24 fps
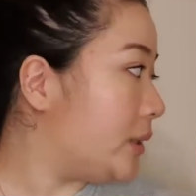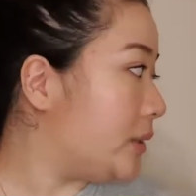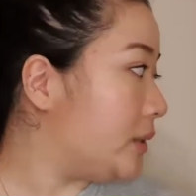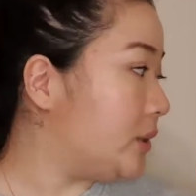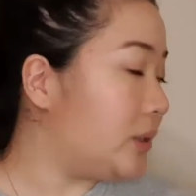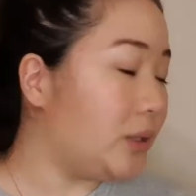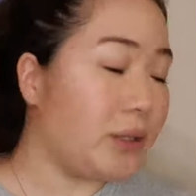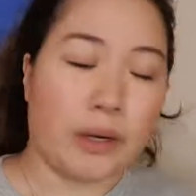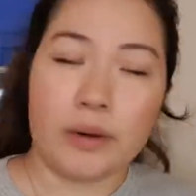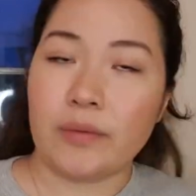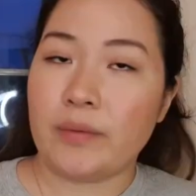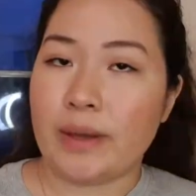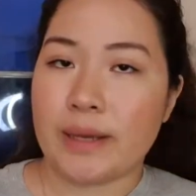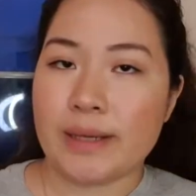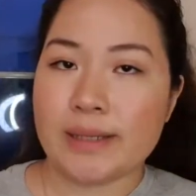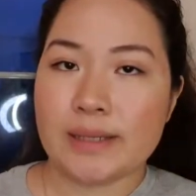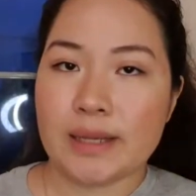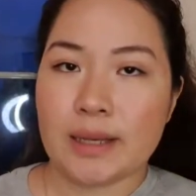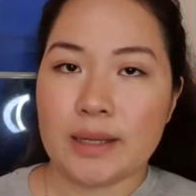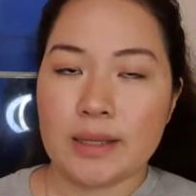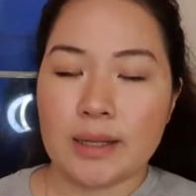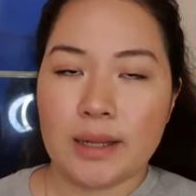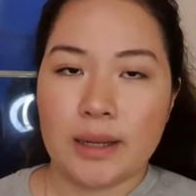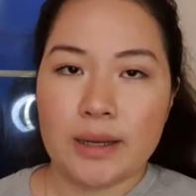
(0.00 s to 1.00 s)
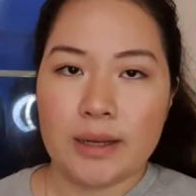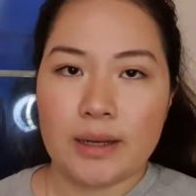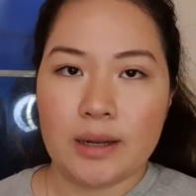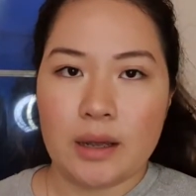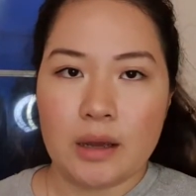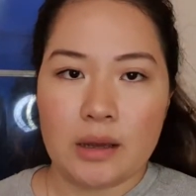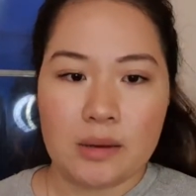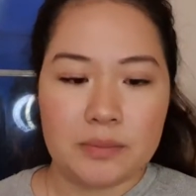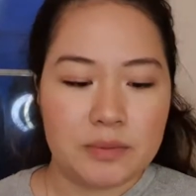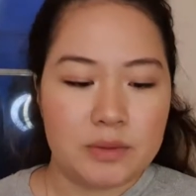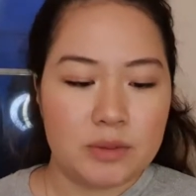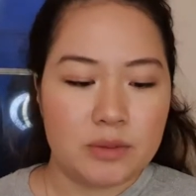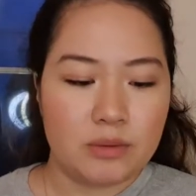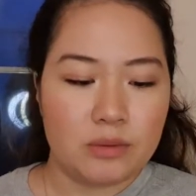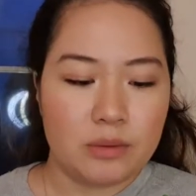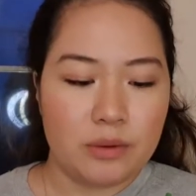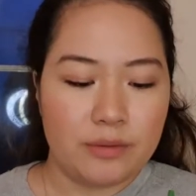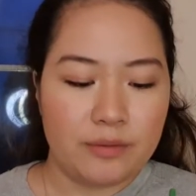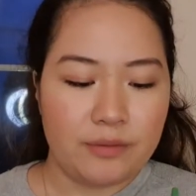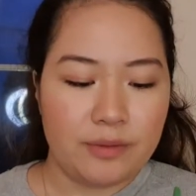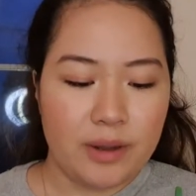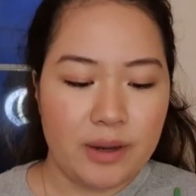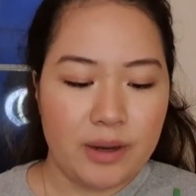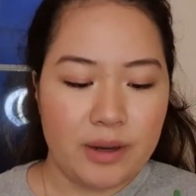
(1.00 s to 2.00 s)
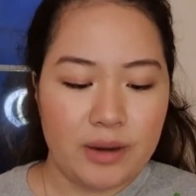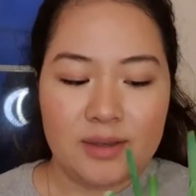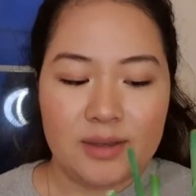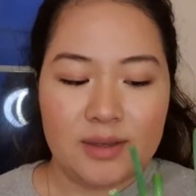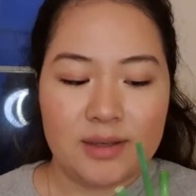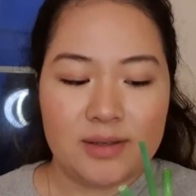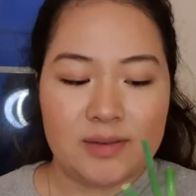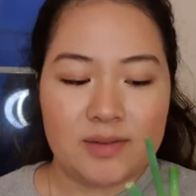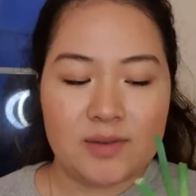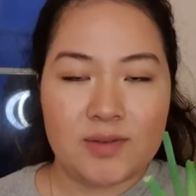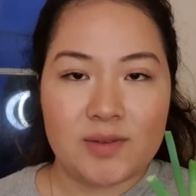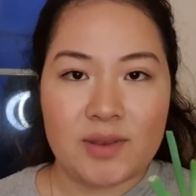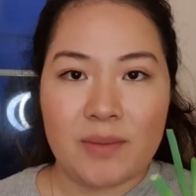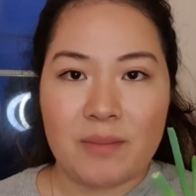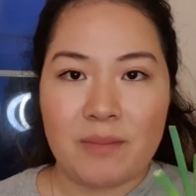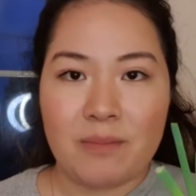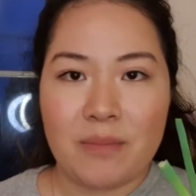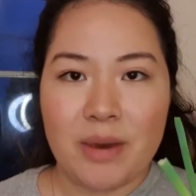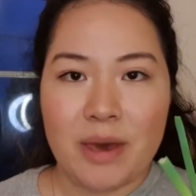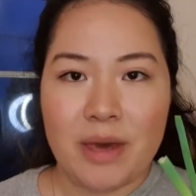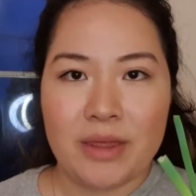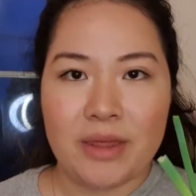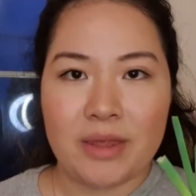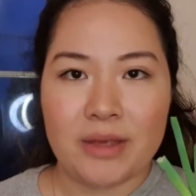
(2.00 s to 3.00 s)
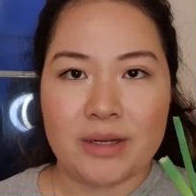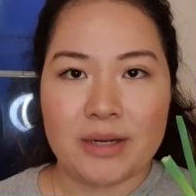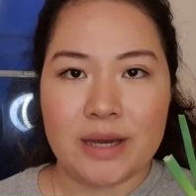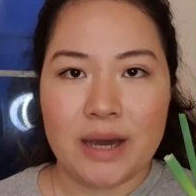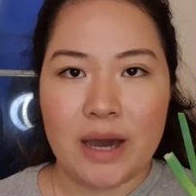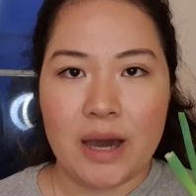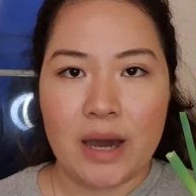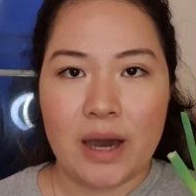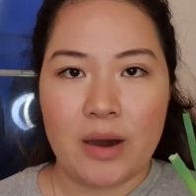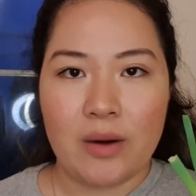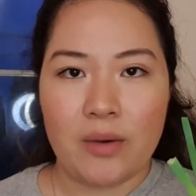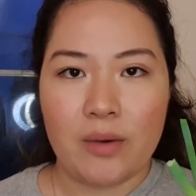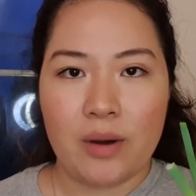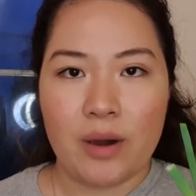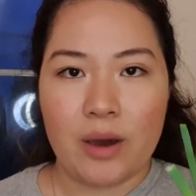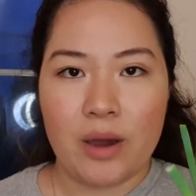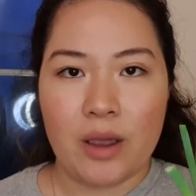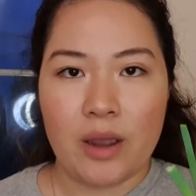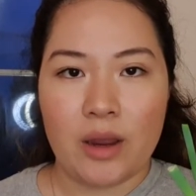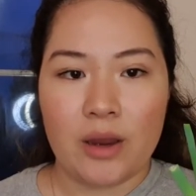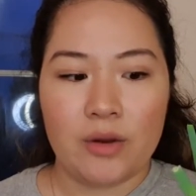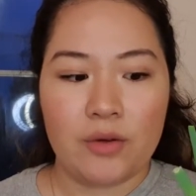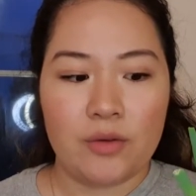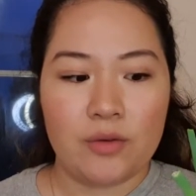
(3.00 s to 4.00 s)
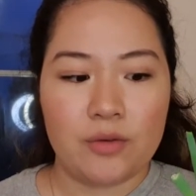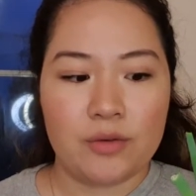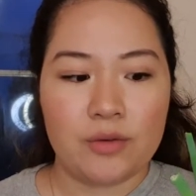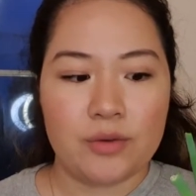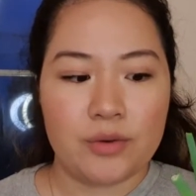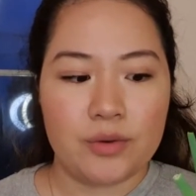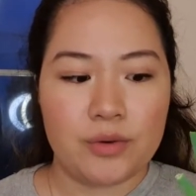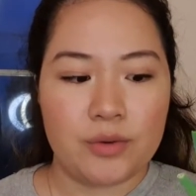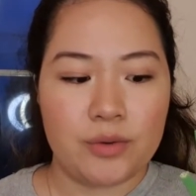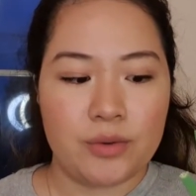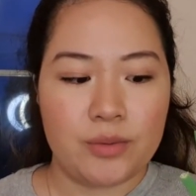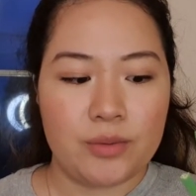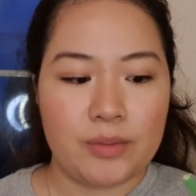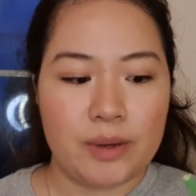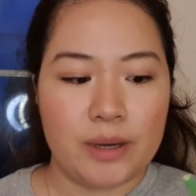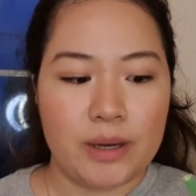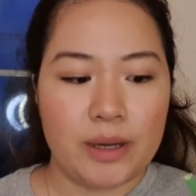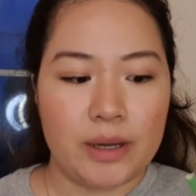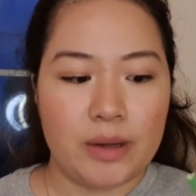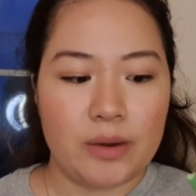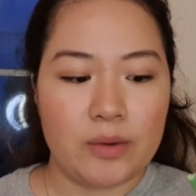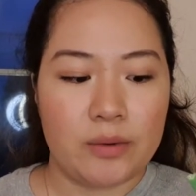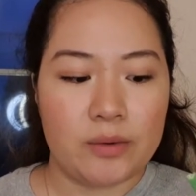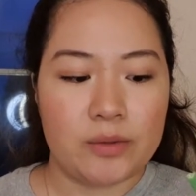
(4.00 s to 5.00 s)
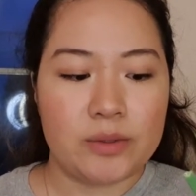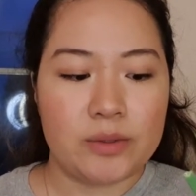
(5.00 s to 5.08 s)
direct sunlight, absolutely fine. This is a method how I grew my own